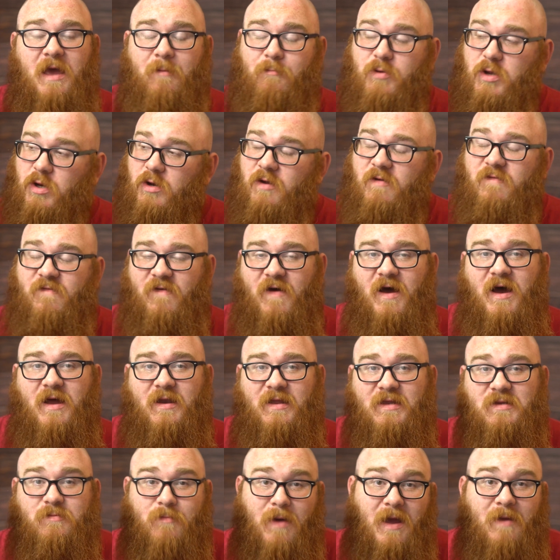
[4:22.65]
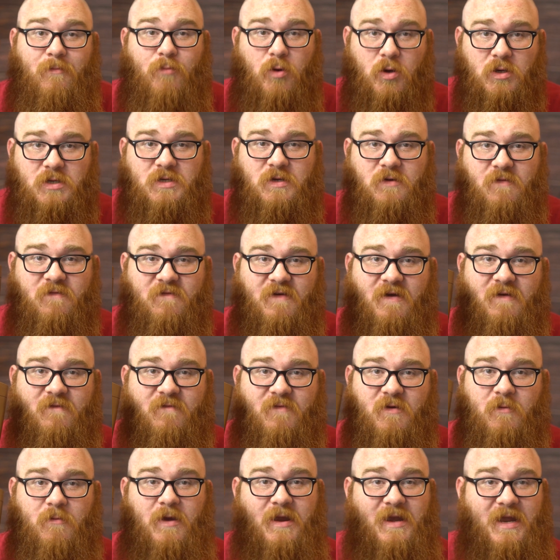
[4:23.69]
Pure Havane is my personal
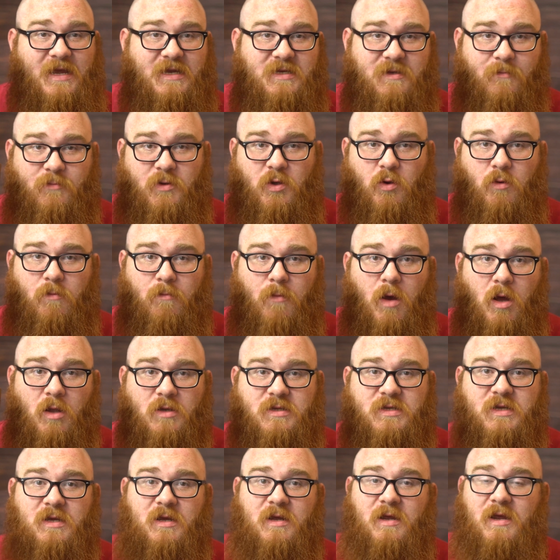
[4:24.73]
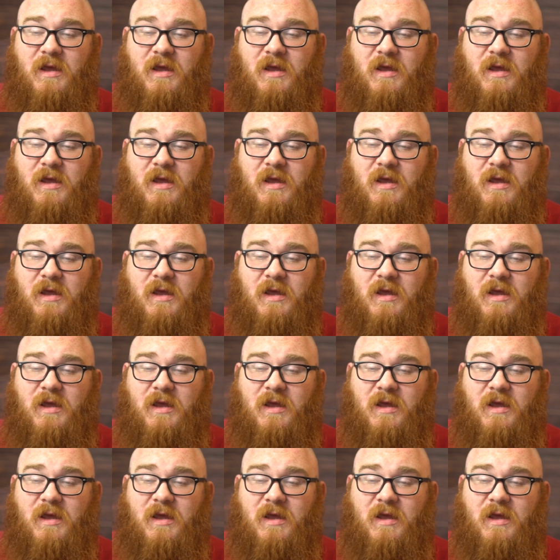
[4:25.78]
favorite right next to Pure Malt.